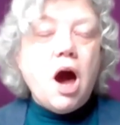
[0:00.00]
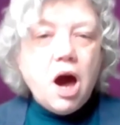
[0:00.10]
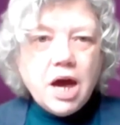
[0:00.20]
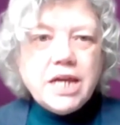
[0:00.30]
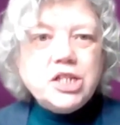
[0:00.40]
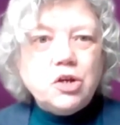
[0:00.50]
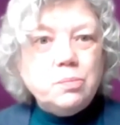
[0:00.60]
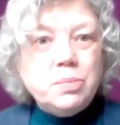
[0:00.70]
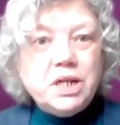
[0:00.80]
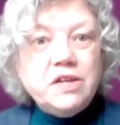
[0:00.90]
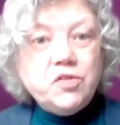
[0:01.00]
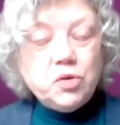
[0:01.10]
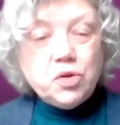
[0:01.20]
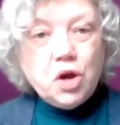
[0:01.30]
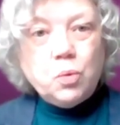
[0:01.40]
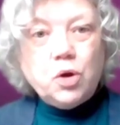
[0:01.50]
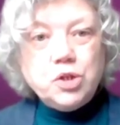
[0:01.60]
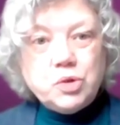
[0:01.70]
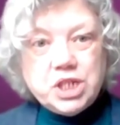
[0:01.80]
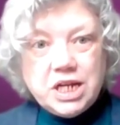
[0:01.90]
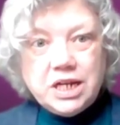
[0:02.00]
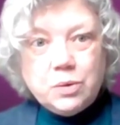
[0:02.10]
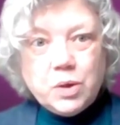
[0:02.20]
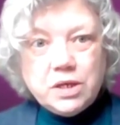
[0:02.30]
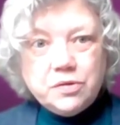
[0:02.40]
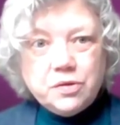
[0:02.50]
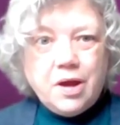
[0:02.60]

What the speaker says: I don't believe you know what you're dealing with.